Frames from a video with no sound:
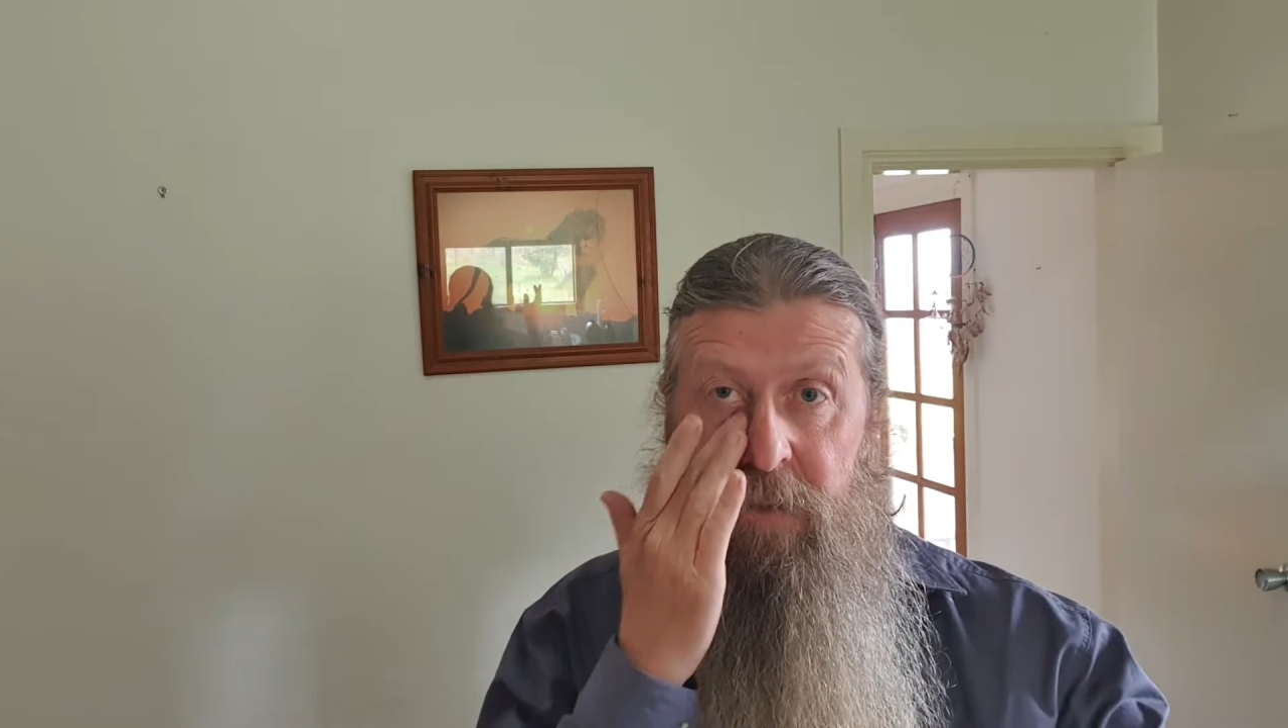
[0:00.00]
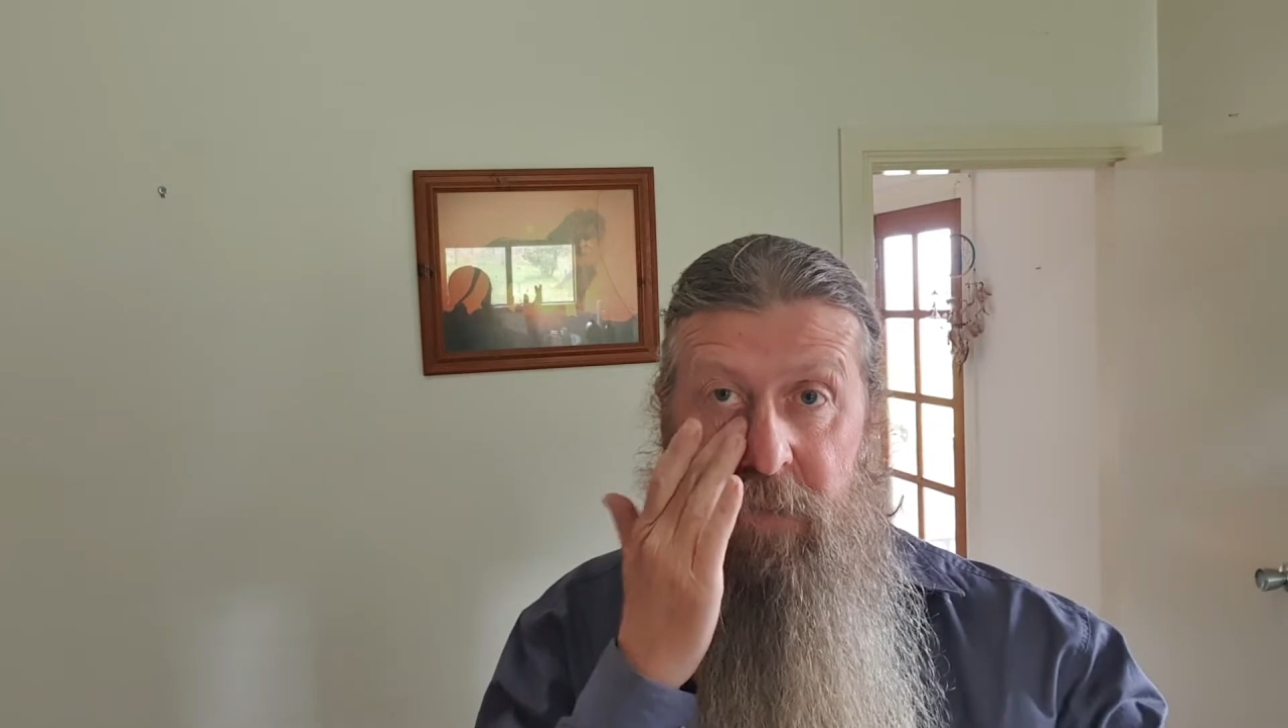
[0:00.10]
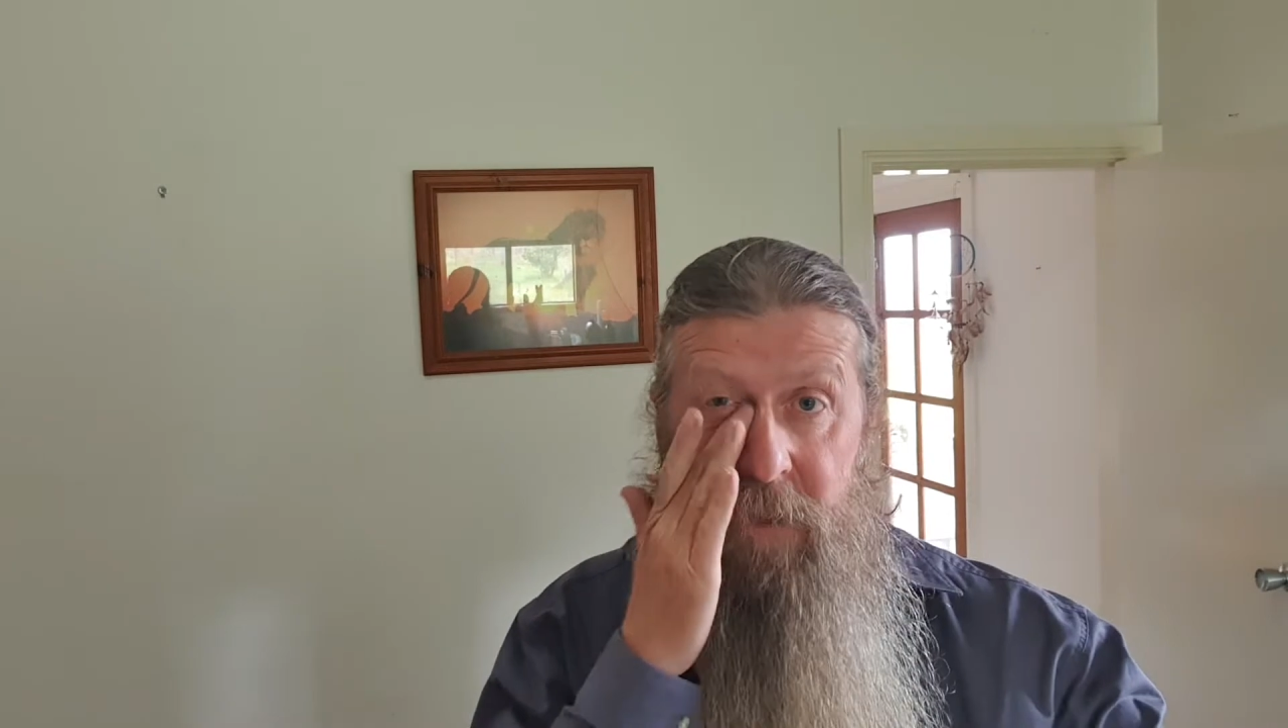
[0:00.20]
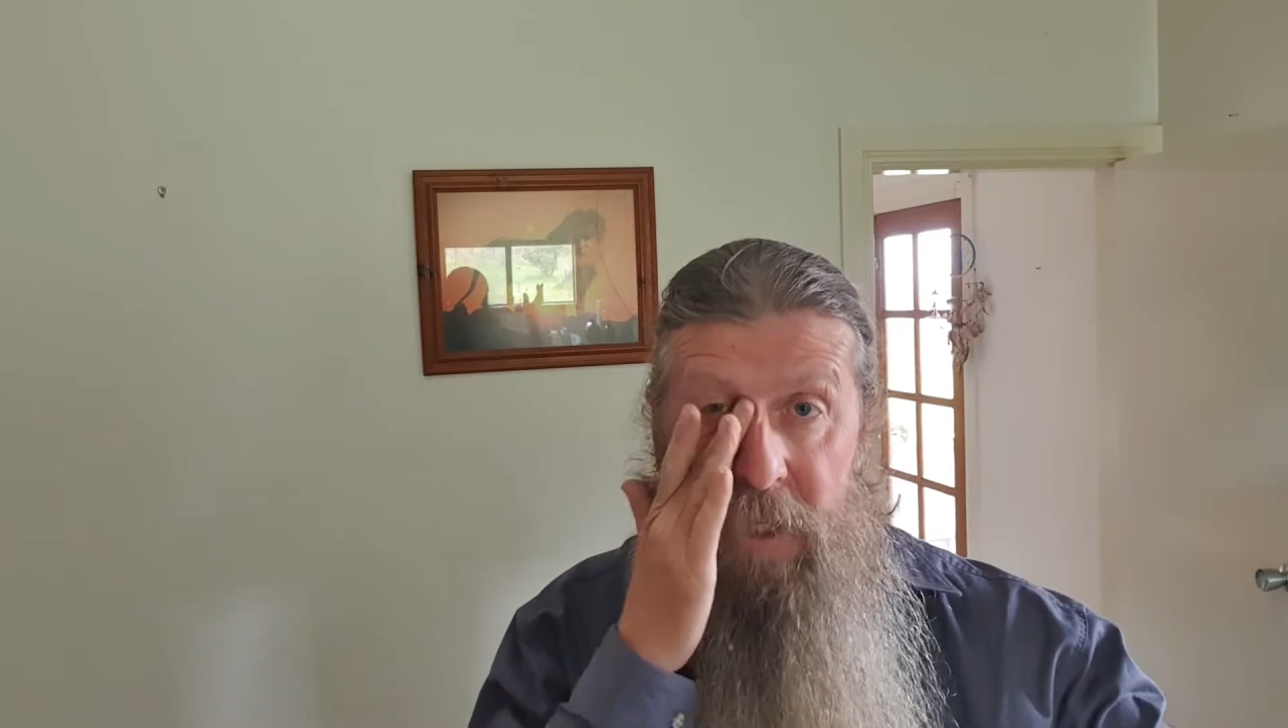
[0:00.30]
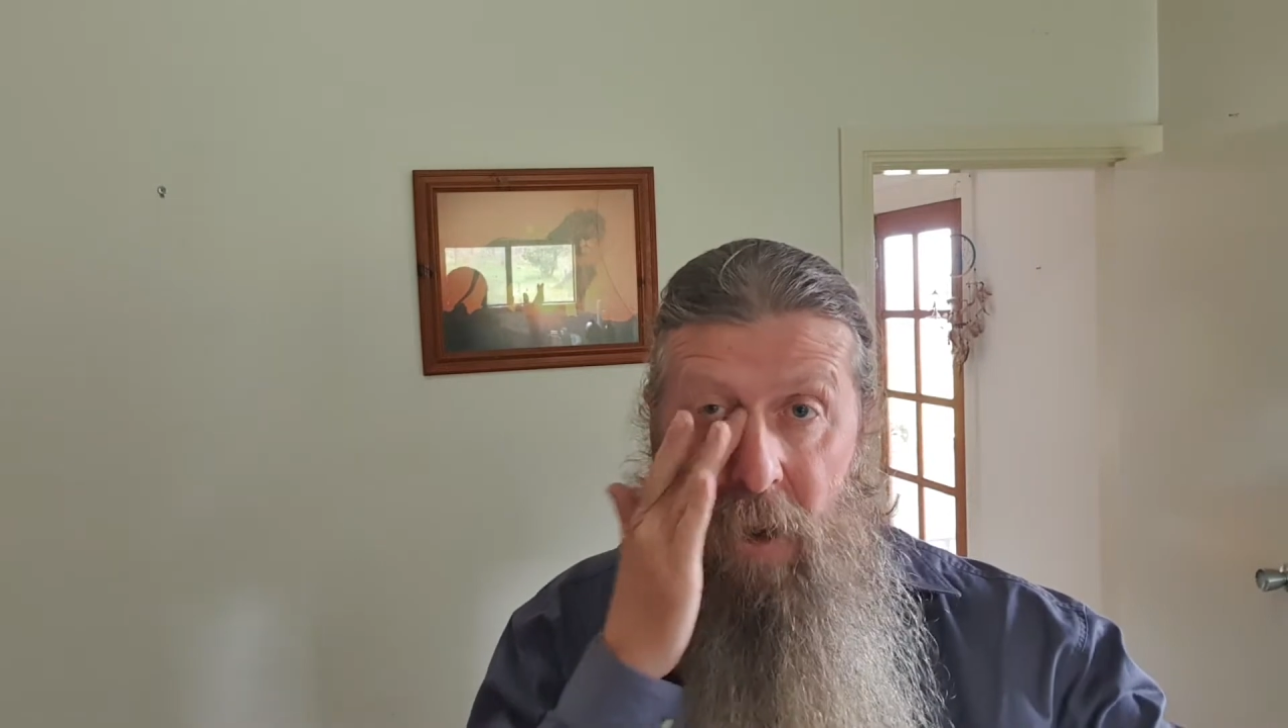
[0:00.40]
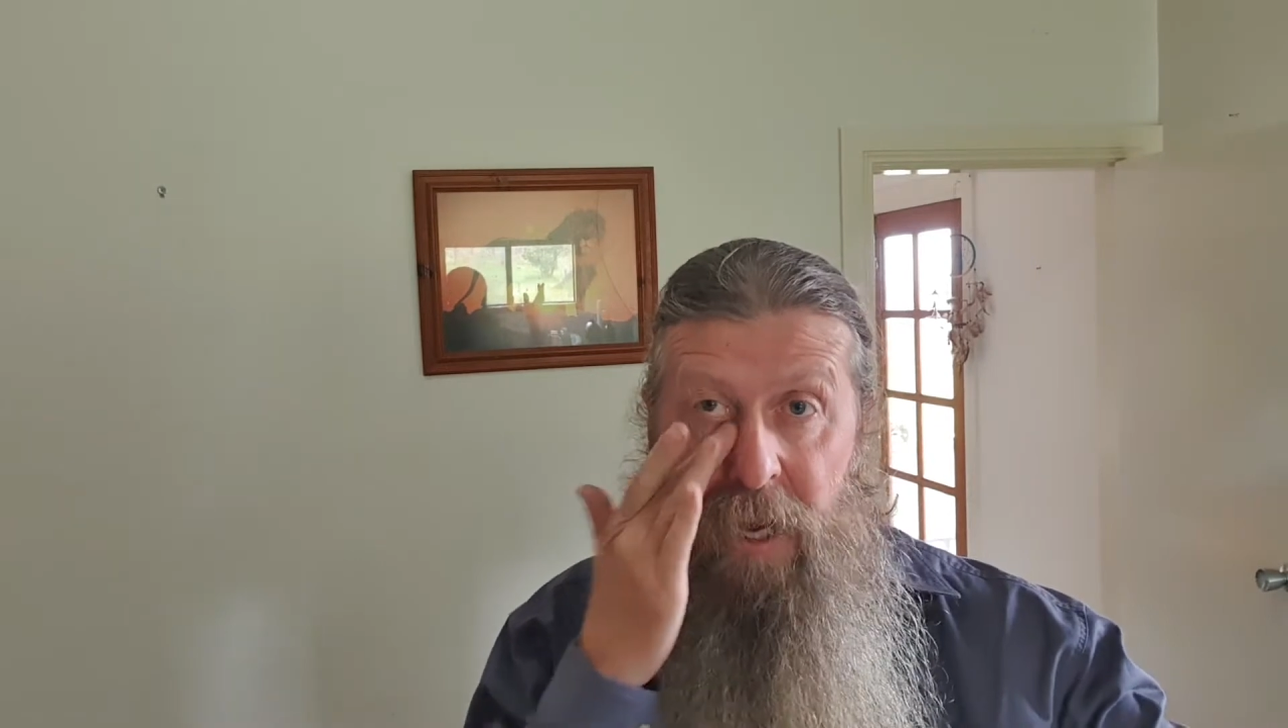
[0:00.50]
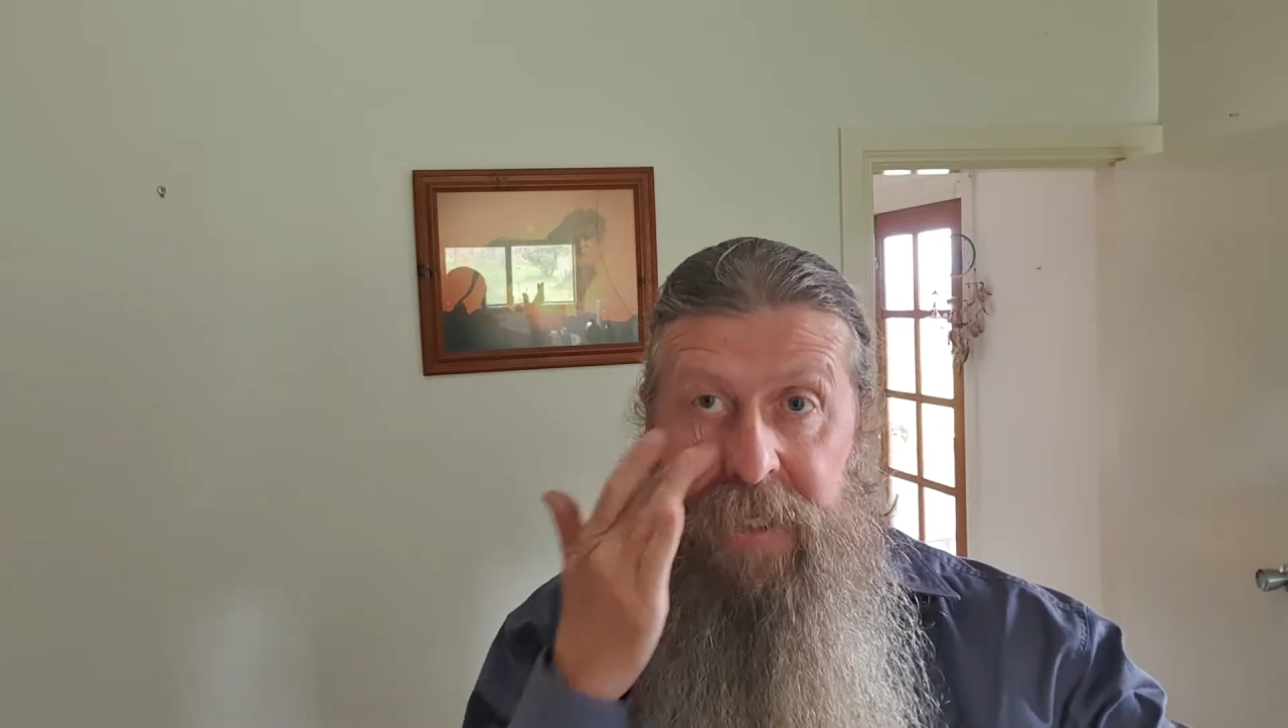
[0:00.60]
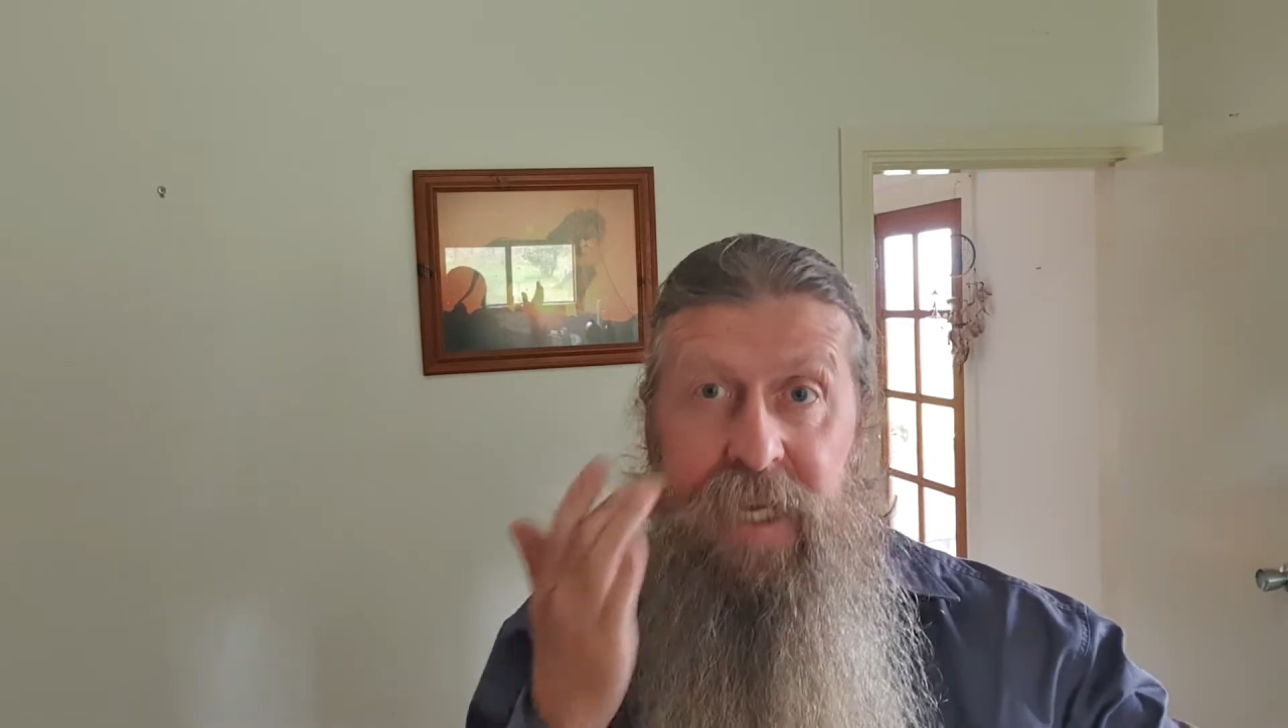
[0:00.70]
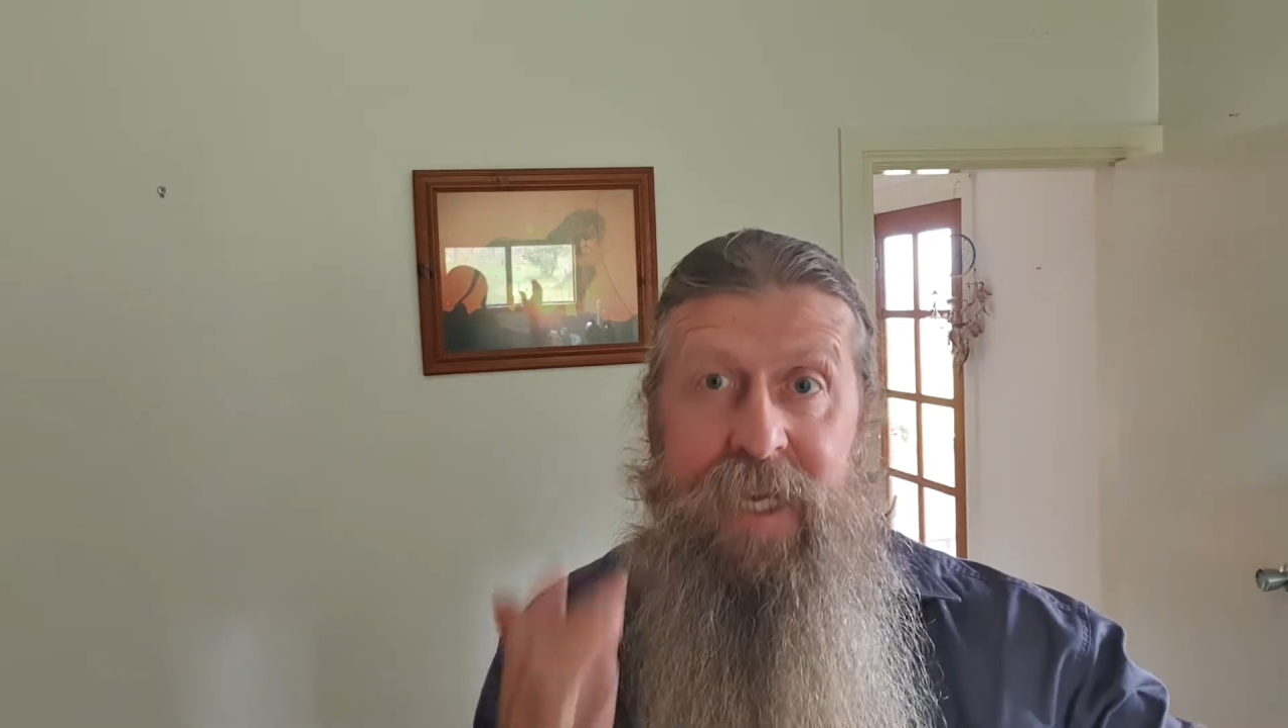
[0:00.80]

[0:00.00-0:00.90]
would be like